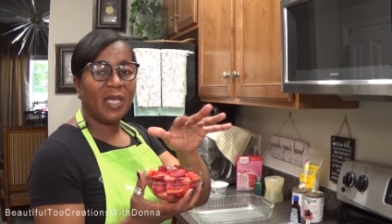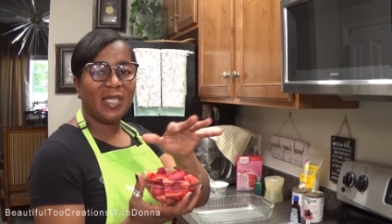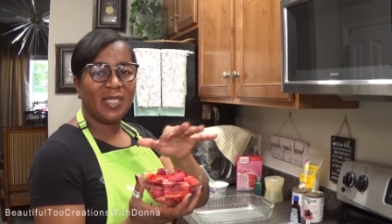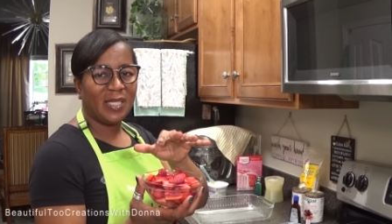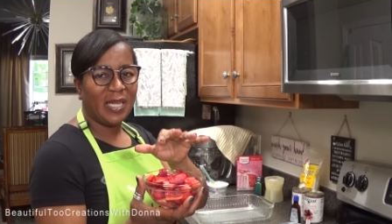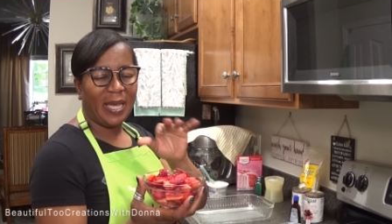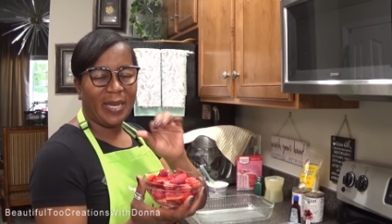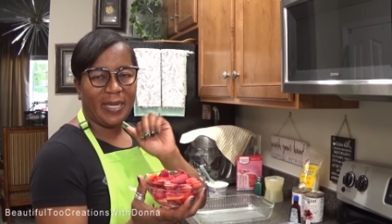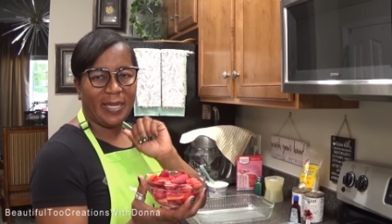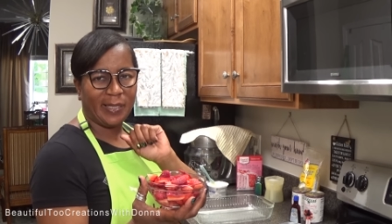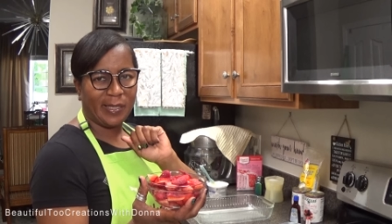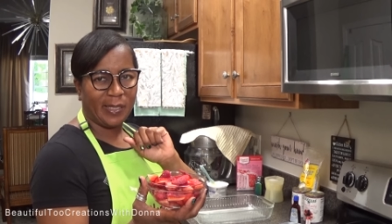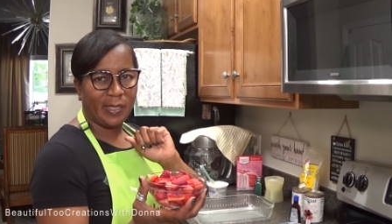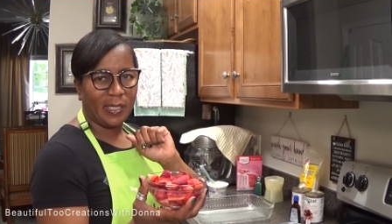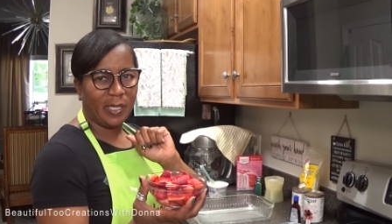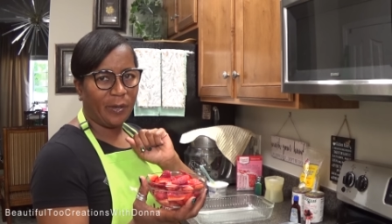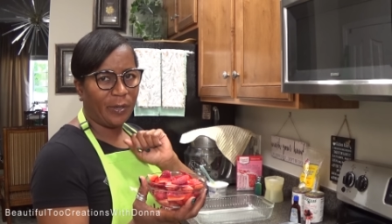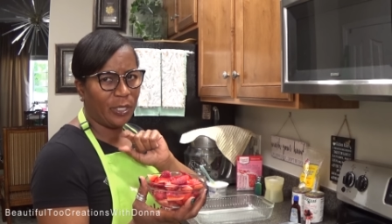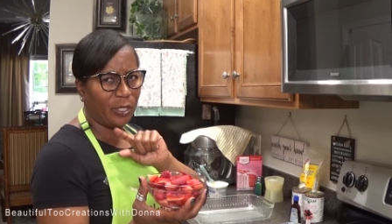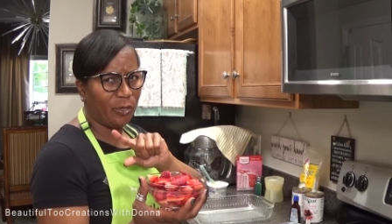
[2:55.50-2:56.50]
It's not
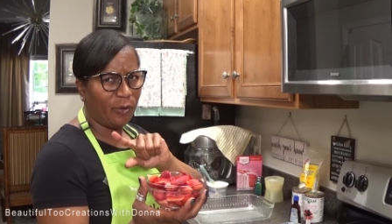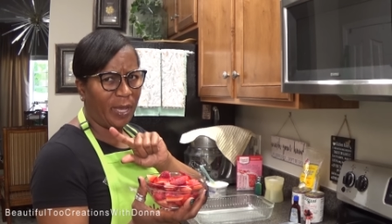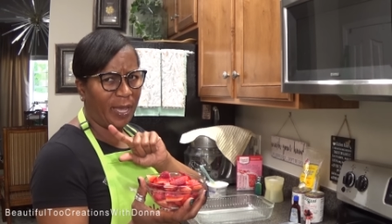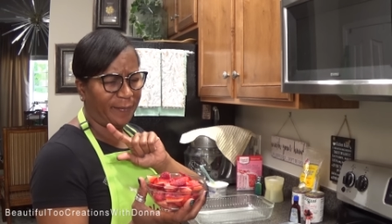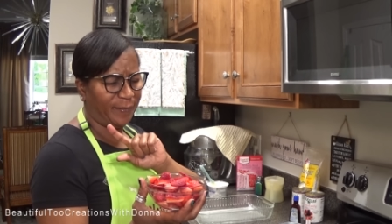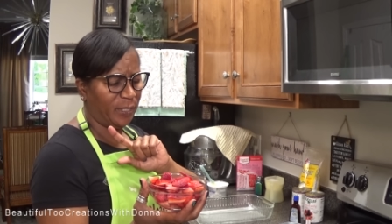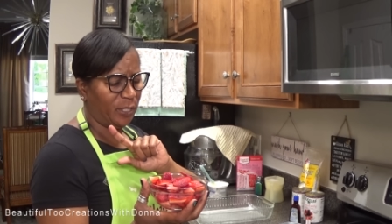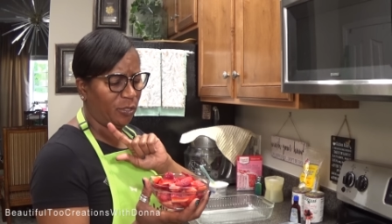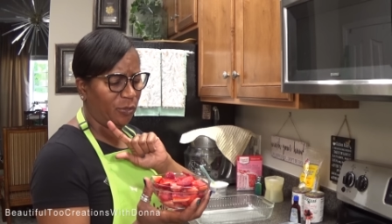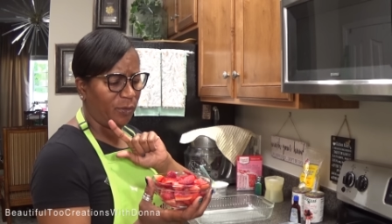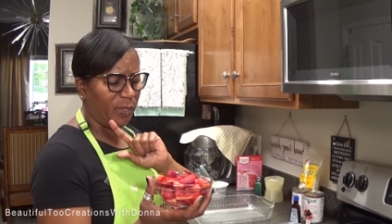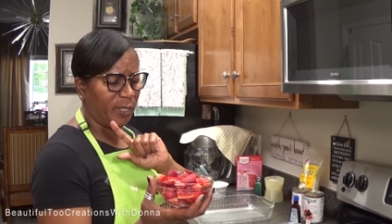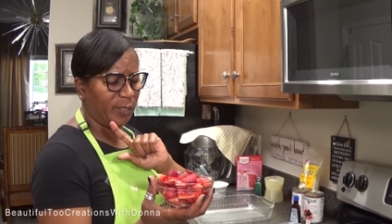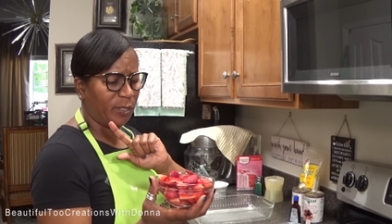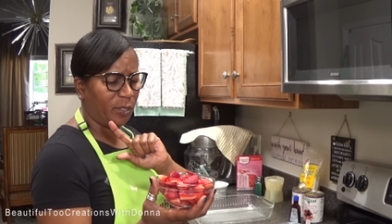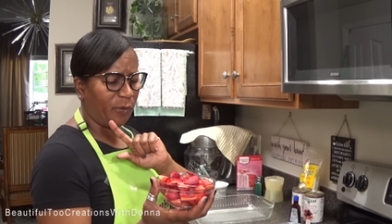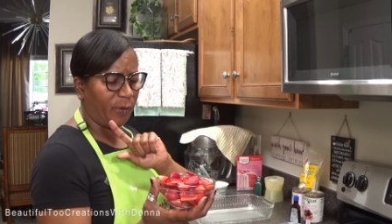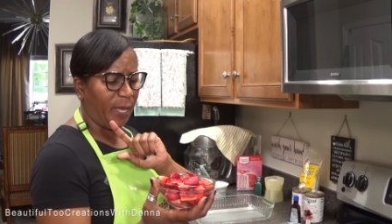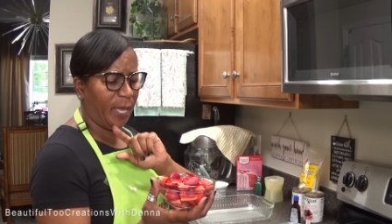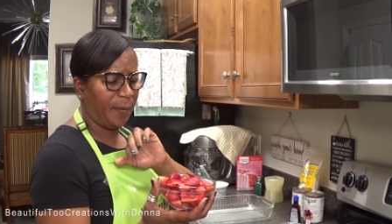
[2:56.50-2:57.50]
necessary. You don't have to do
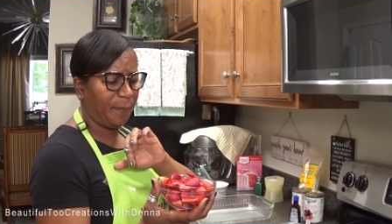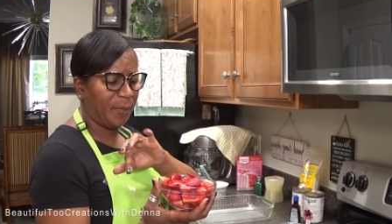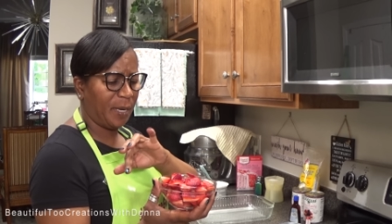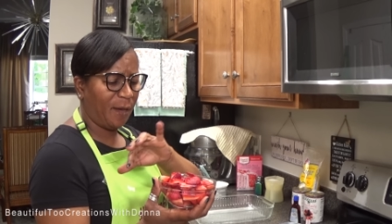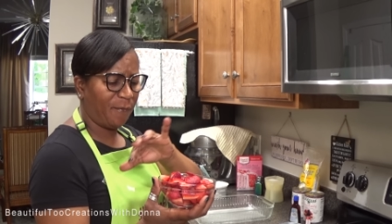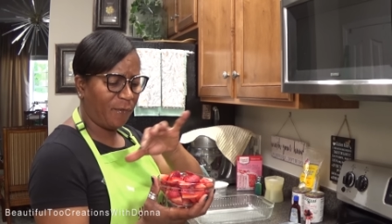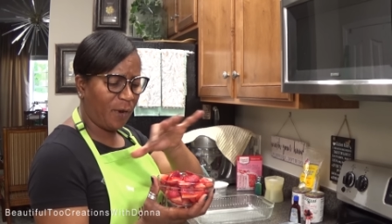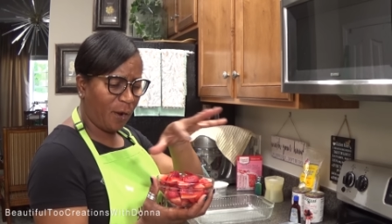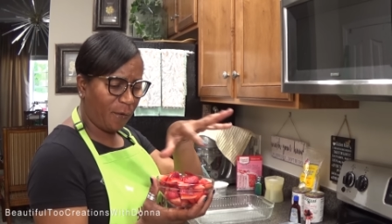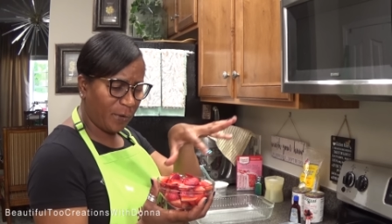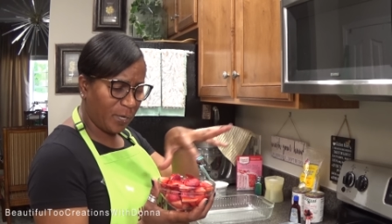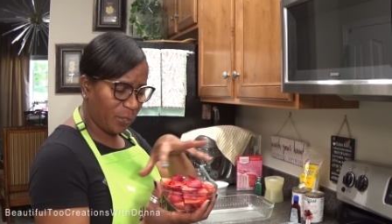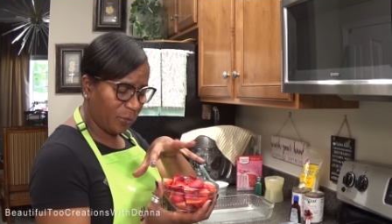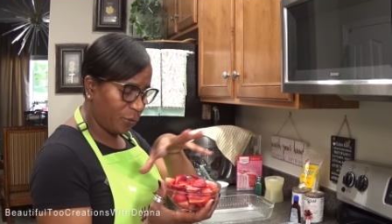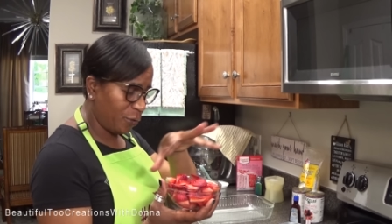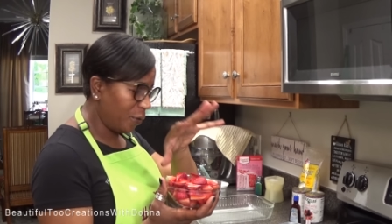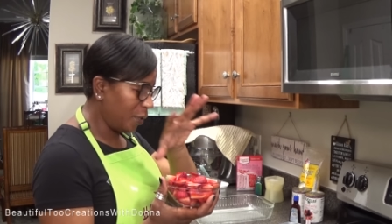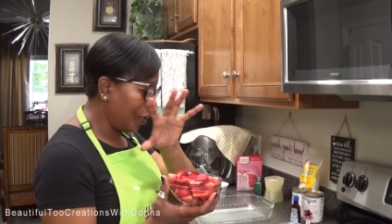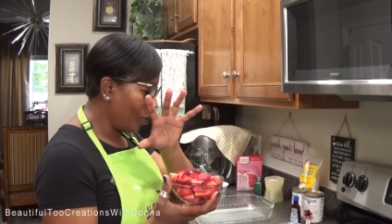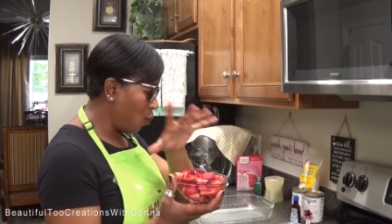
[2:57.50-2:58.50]
this, okay? But I've already
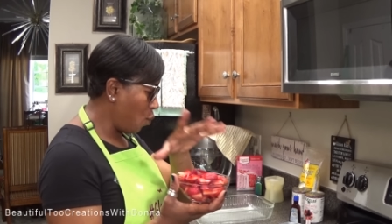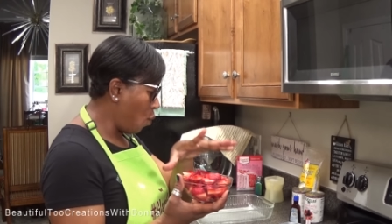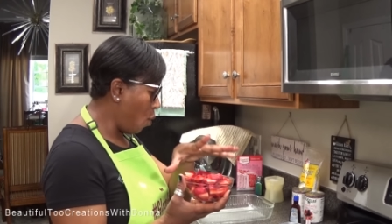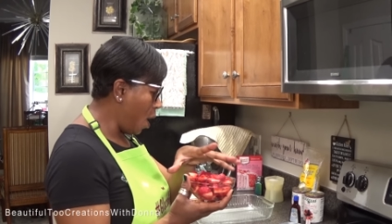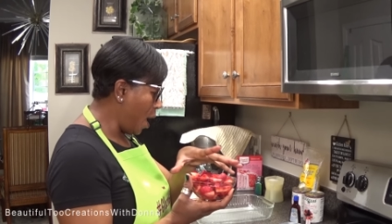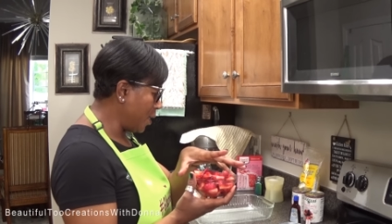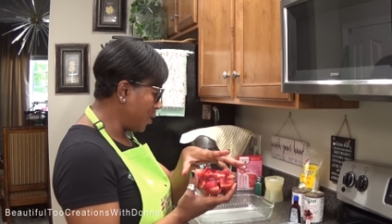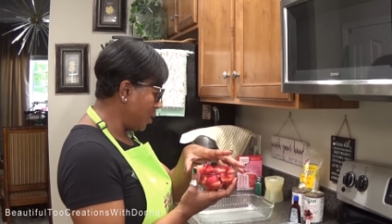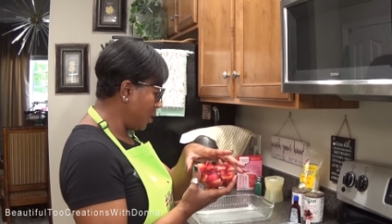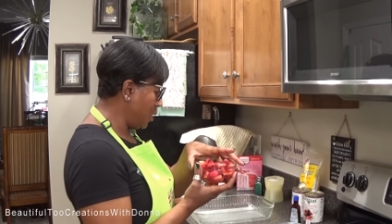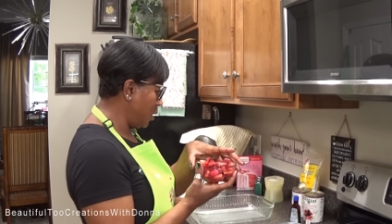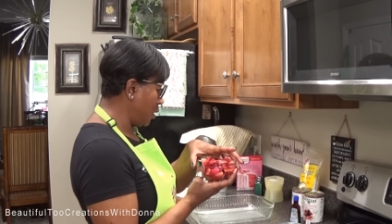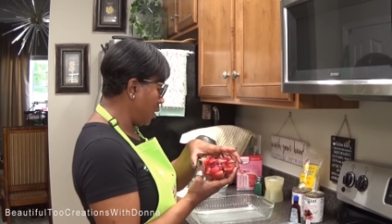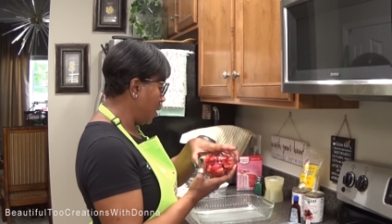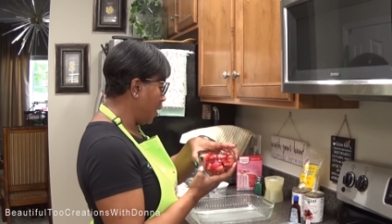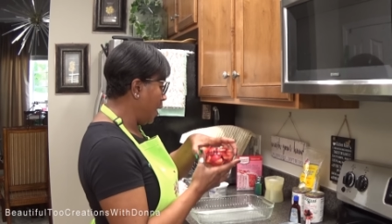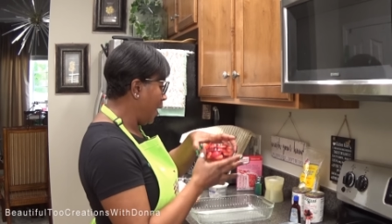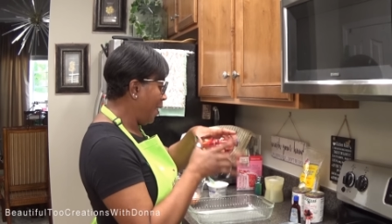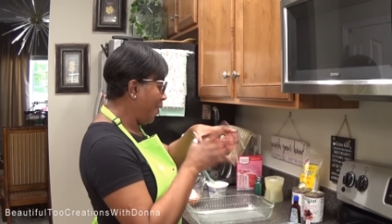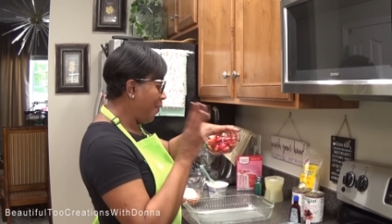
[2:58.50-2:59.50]
thoroughly washed
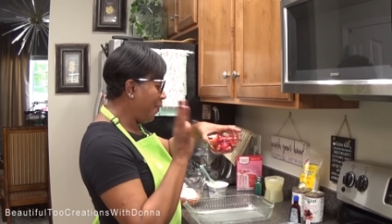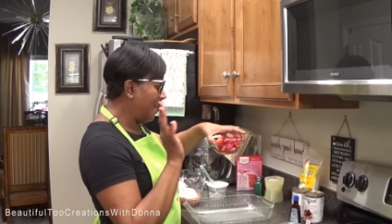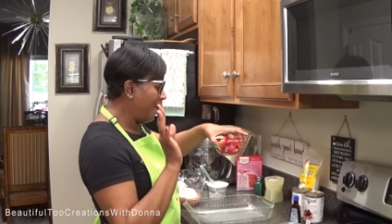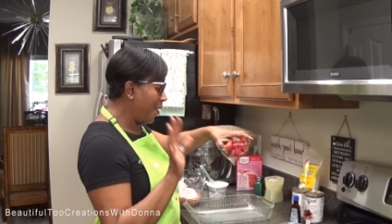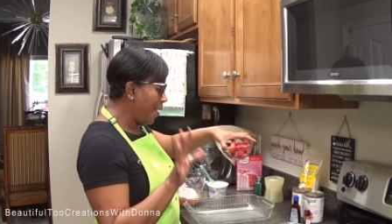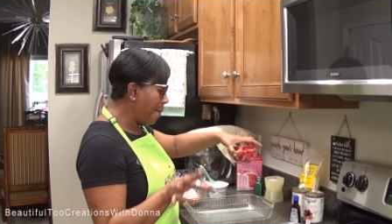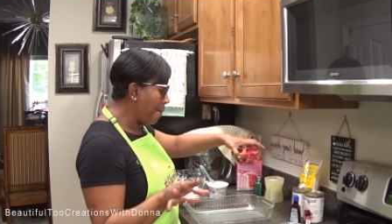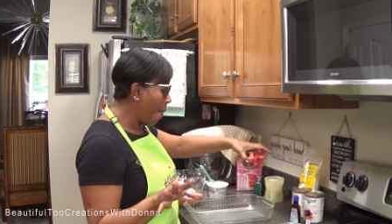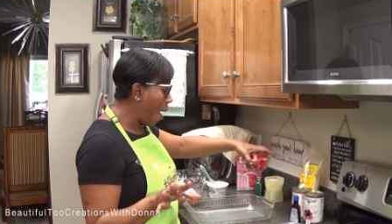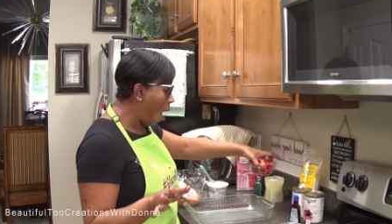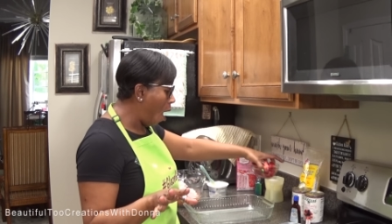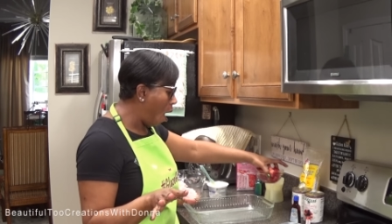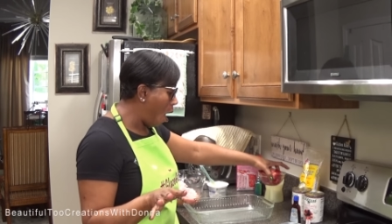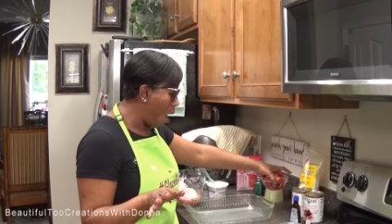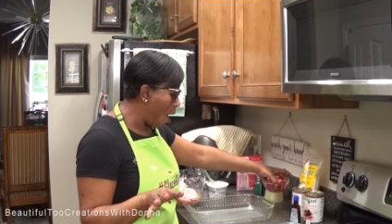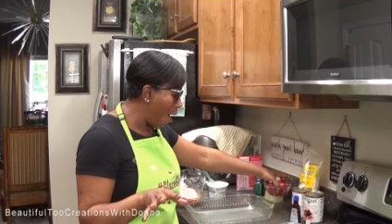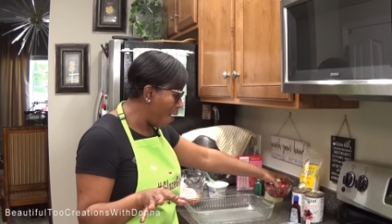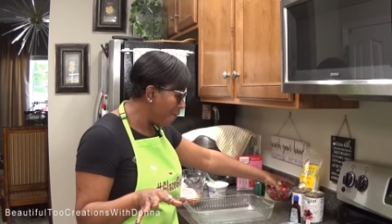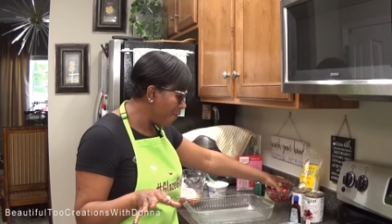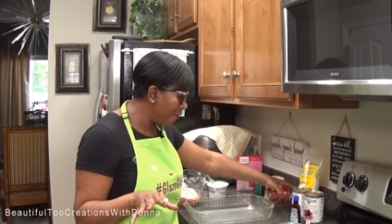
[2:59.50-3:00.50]
them
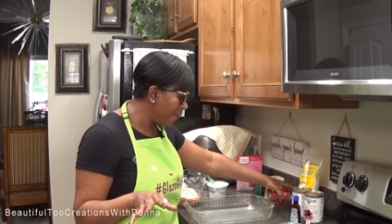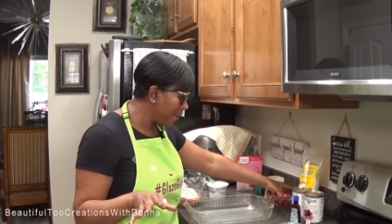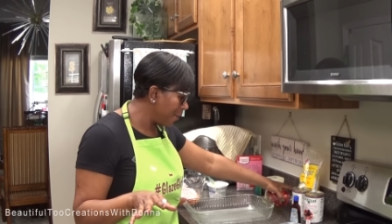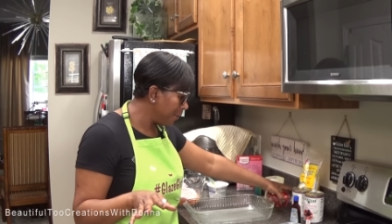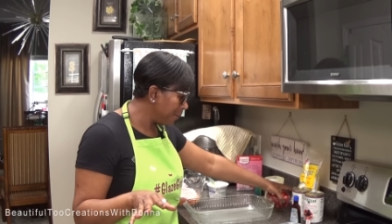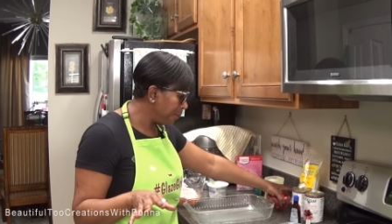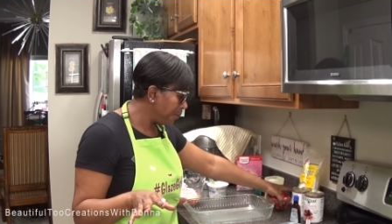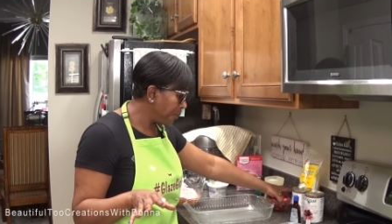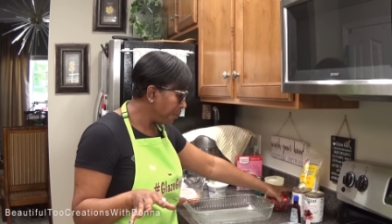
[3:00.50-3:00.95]
off.